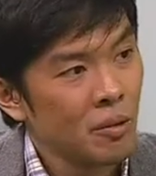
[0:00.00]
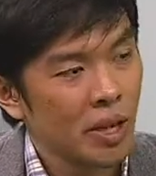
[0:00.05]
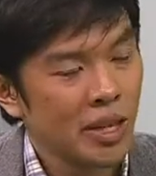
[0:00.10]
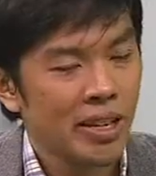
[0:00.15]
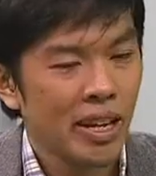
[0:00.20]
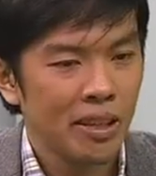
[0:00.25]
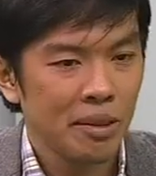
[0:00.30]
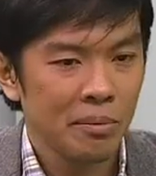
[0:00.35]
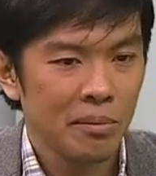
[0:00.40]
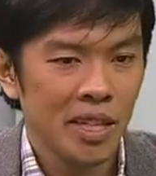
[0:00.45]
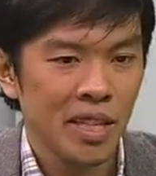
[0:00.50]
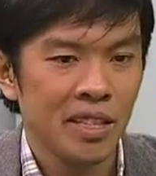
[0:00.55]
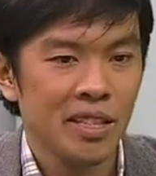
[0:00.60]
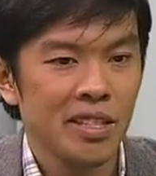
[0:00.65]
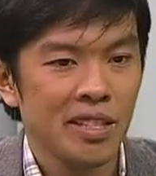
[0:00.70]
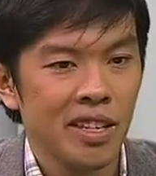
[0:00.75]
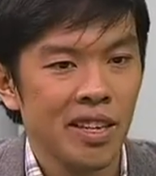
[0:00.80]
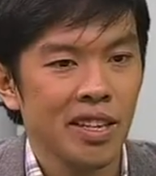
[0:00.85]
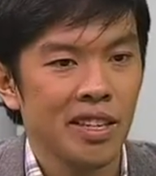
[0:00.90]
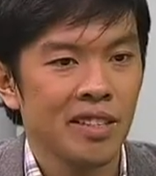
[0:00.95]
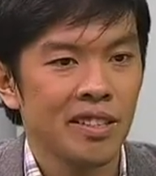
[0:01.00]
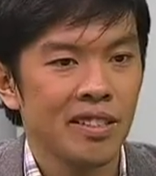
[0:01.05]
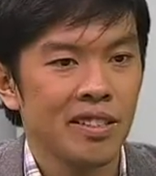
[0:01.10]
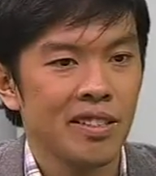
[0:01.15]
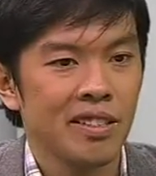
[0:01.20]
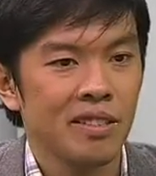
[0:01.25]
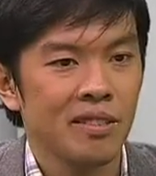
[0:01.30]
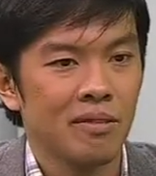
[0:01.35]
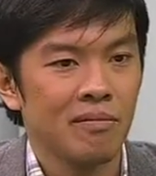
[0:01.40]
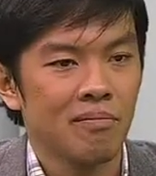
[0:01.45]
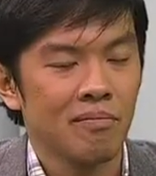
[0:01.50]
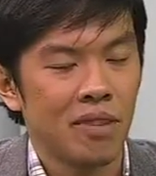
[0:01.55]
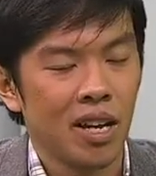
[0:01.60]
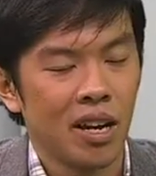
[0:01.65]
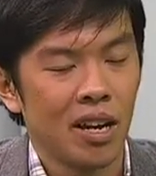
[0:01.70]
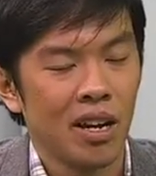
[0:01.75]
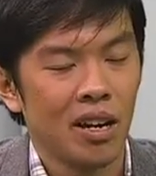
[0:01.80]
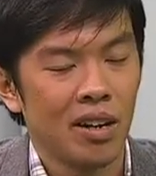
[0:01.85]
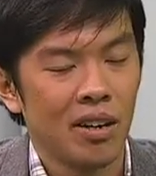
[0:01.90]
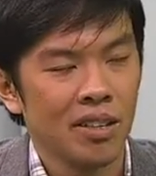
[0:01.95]
What that means is
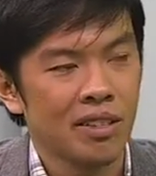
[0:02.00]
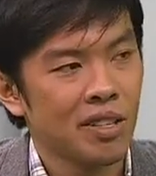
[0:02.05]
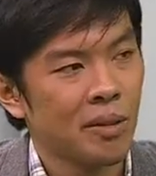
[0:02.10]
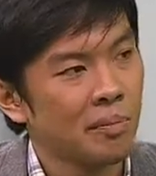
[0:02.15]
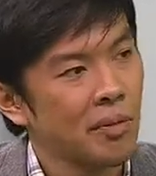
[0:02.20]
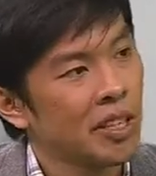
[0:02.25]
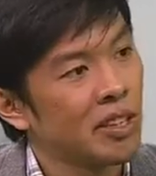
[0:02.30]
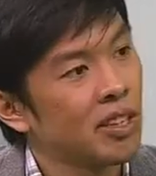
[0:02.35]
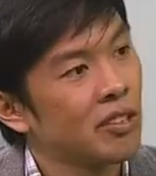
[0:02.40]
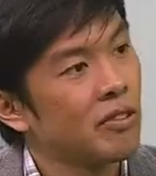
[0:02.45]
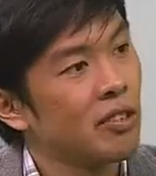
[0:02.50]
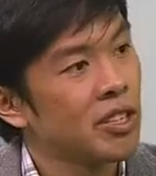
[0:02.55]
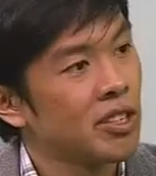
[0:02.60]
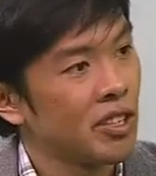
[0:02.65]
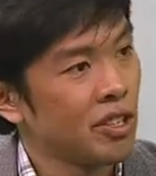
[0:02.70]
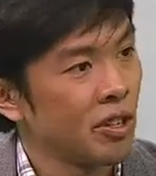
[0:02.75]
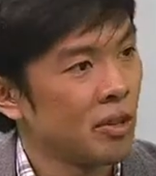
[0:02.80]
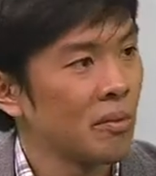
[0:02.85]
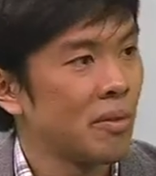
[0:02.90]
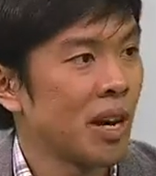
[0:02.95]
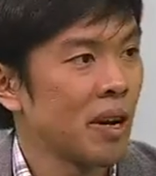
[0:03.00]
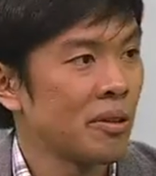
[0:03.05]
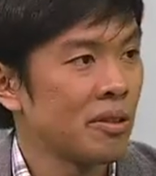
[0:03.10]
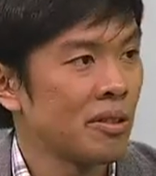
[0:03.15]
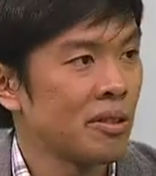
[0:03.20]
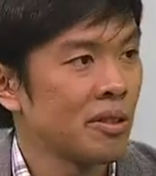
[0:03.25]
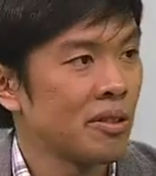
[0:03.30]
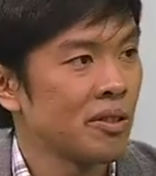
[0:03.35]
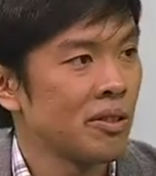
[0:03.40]
it's something that runs in your browser.